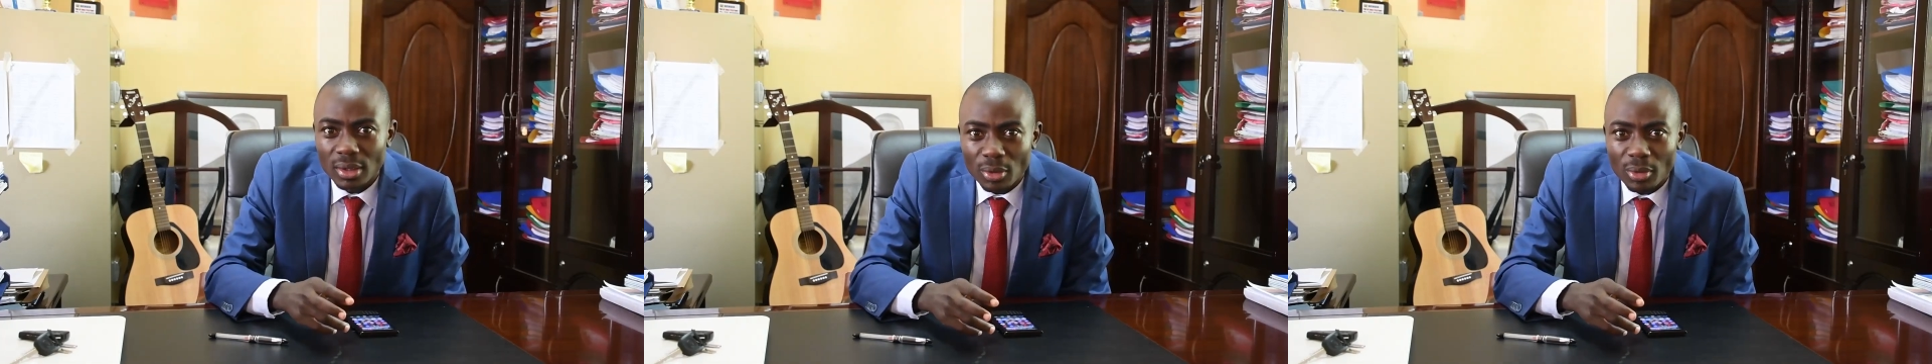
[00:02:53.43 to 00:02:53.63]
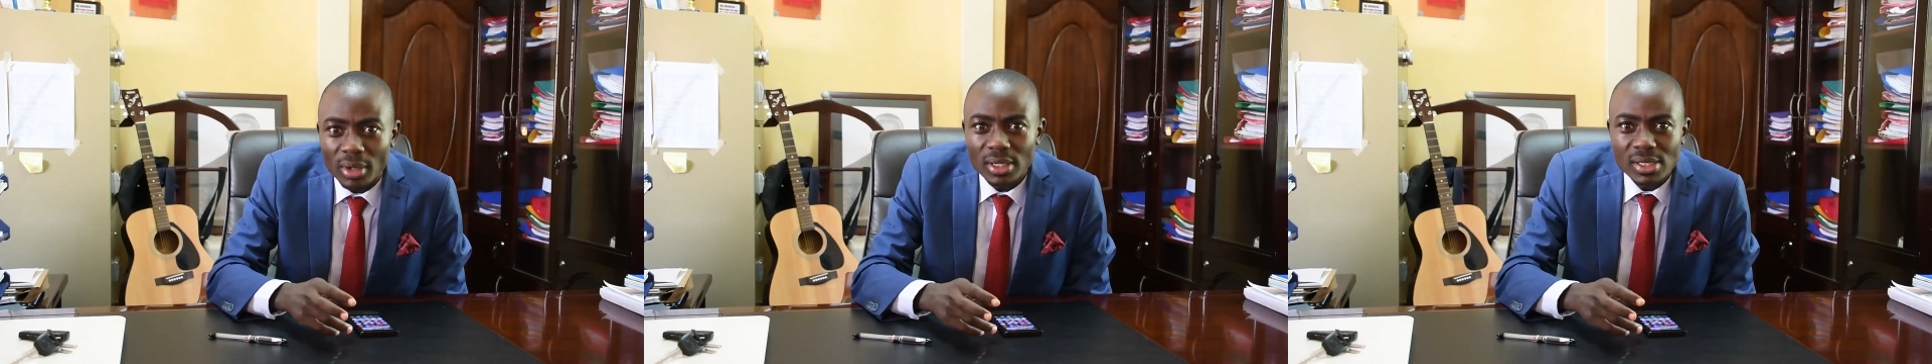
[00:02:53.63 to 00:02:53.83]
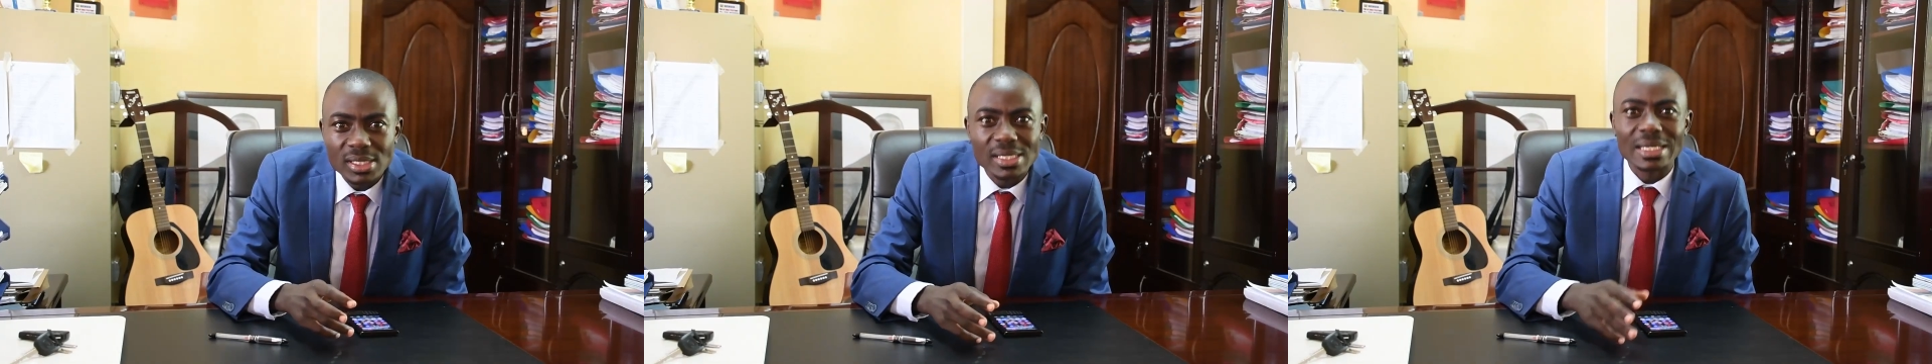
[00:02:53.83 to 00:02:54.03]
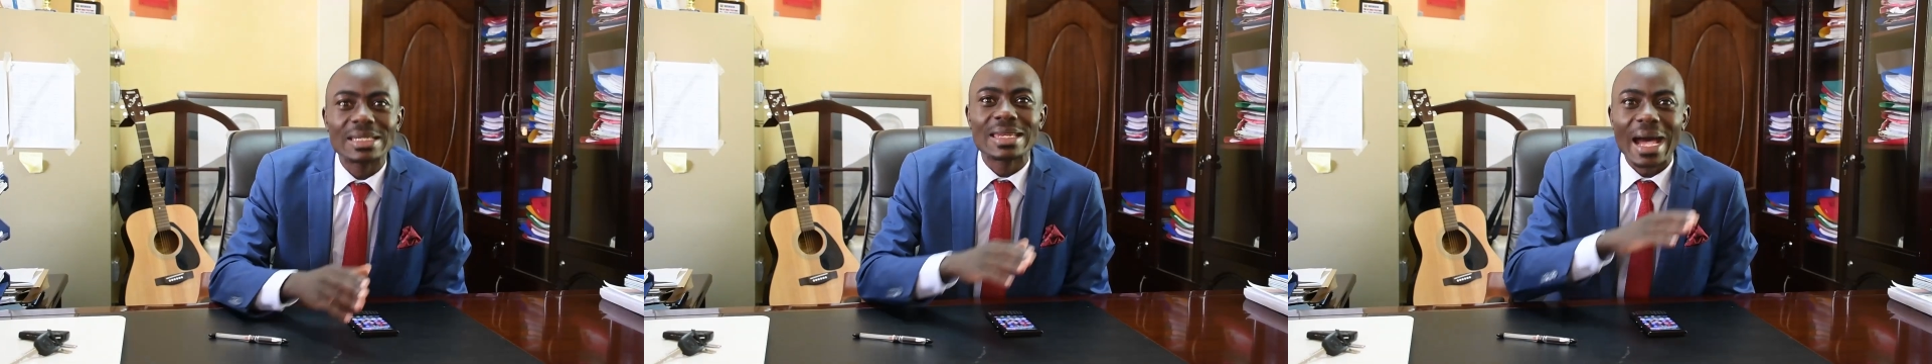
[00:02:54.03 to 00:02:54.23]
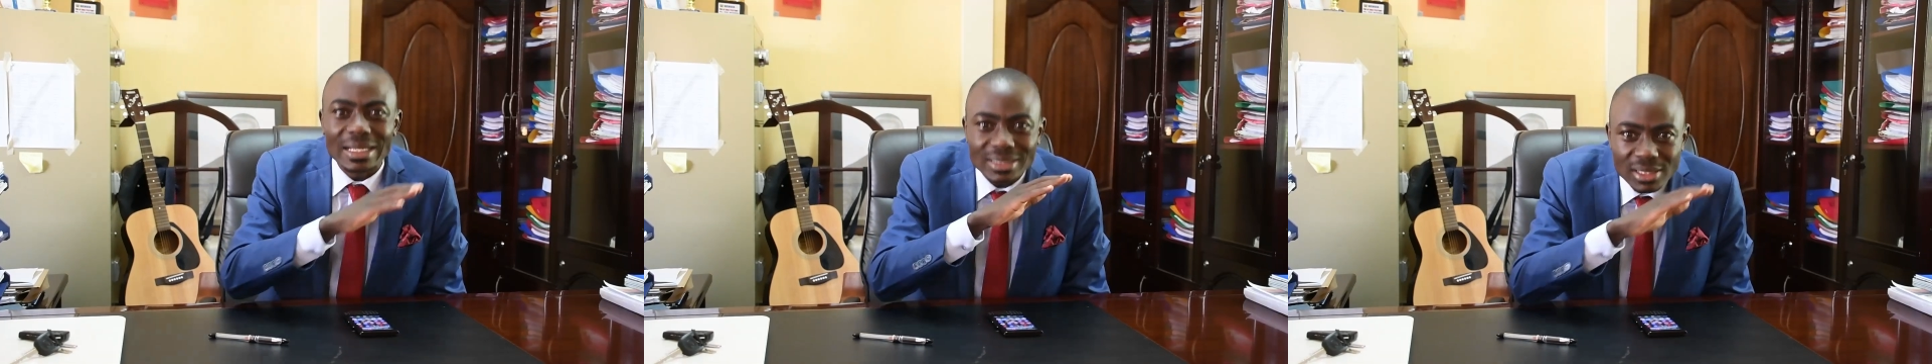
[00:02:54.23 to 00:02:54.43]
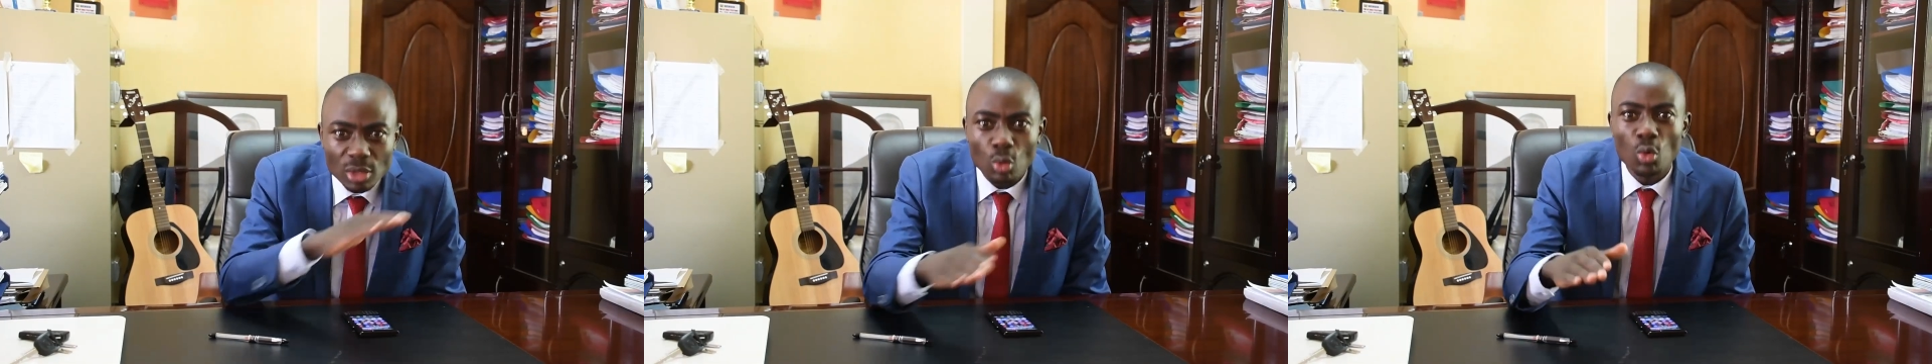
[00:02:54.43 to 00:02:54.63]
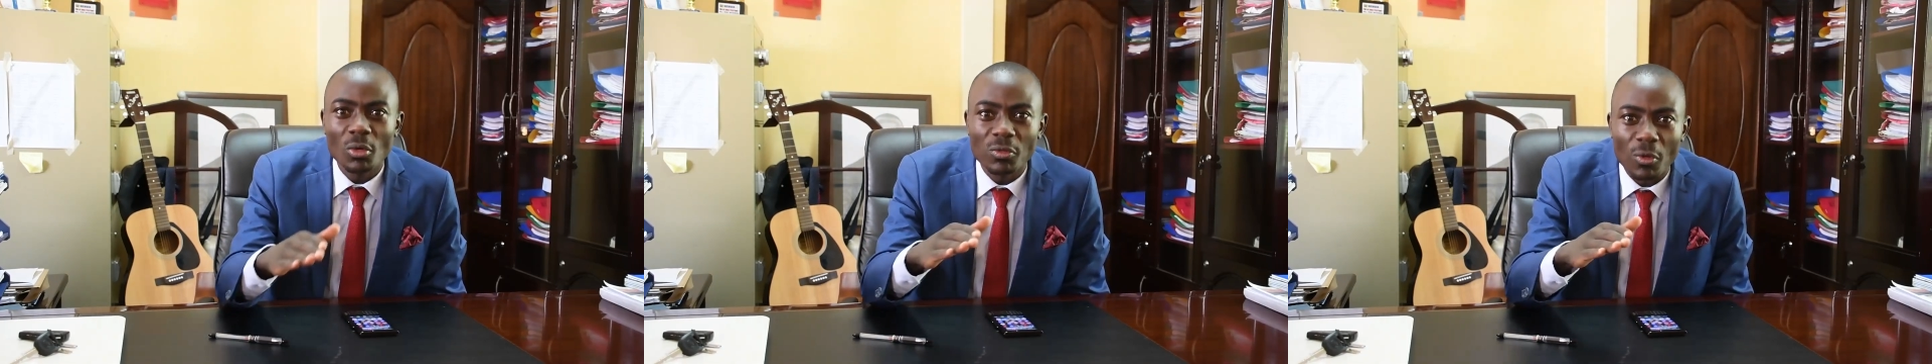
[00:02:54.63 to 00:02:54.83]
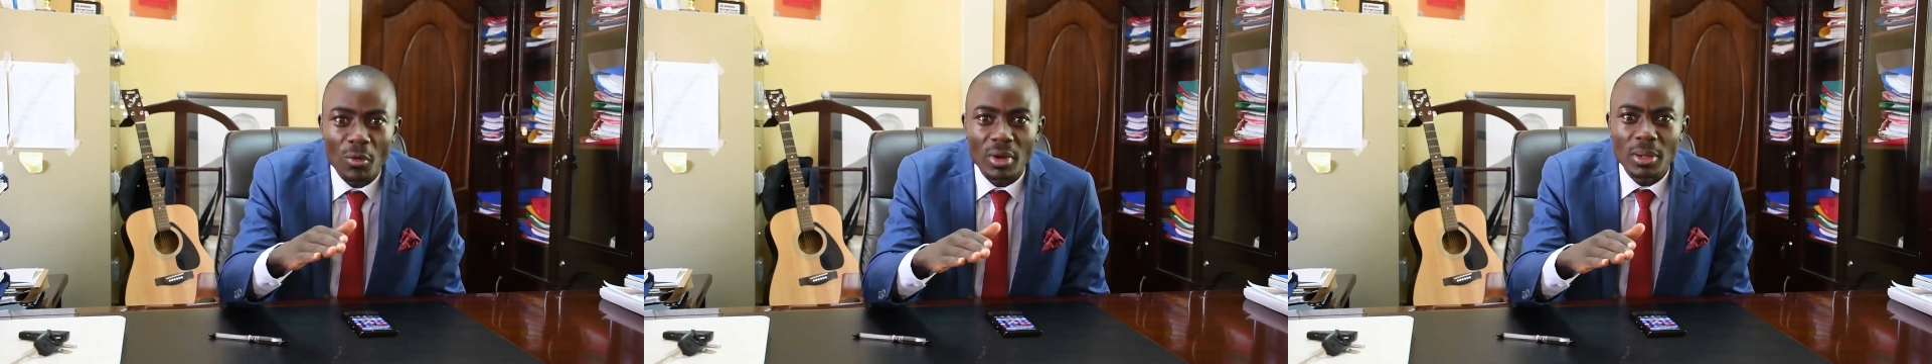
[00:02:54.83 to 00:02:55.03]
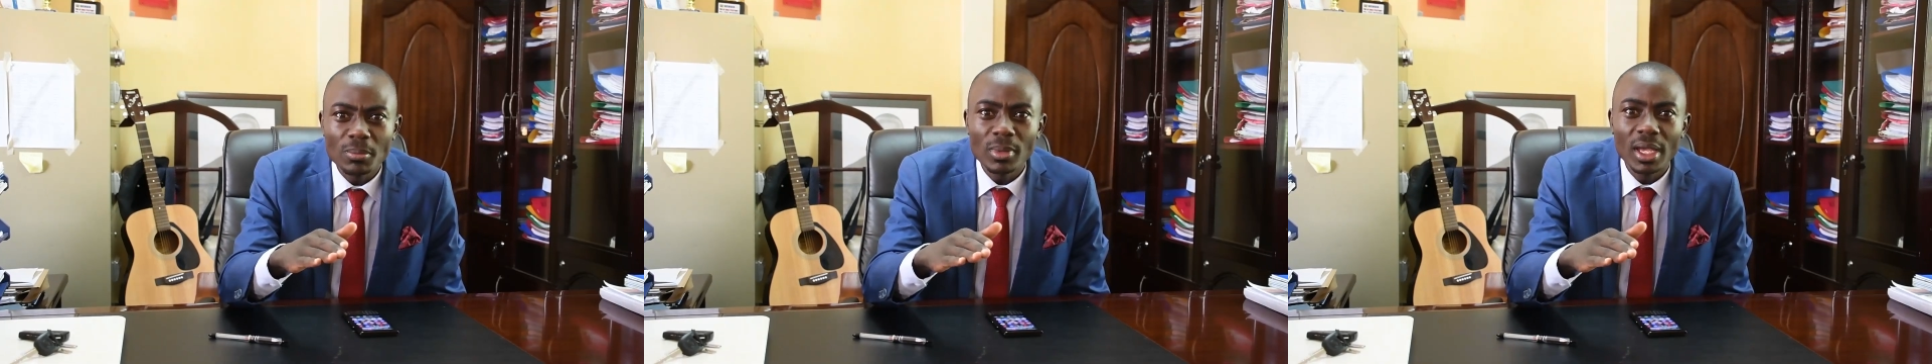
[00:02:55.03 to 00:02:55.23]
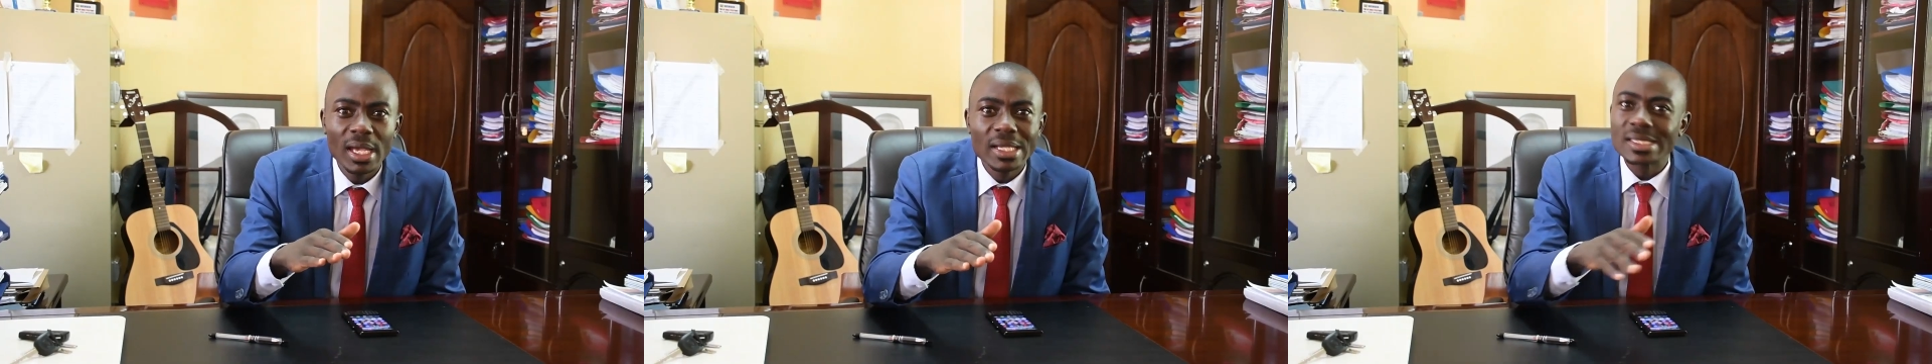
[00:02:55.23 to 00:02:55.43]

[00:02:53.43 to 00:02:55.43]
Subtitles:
Right? She doesn't cook for him.